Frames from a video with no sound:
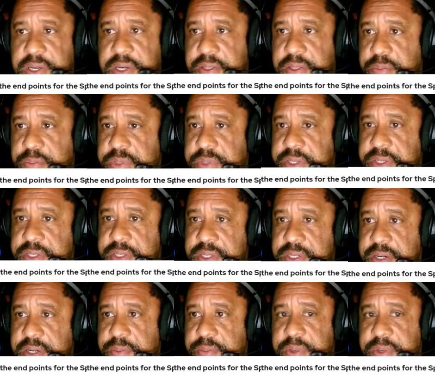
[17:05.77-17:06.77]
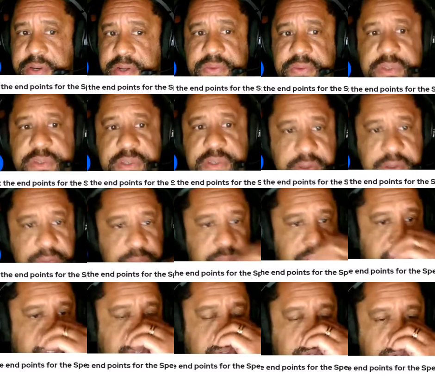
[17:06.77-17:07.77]
how the plane's set up yet, if it's on a
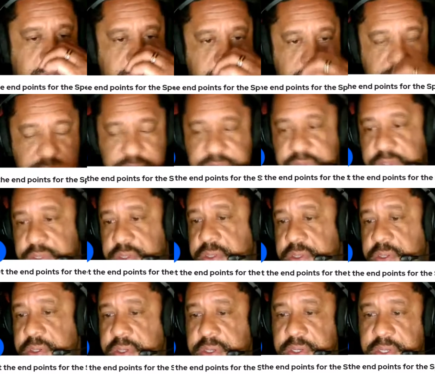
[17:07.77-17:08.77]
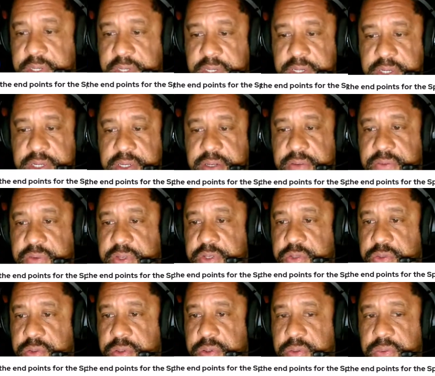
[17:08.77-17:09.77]
mixer or if it's
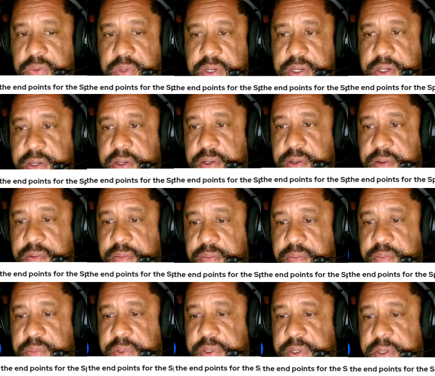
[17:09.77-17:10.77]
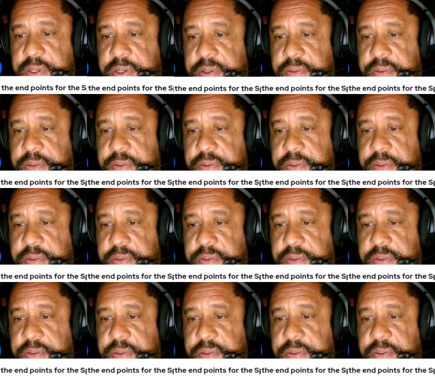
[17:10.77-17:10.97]
individual or what. But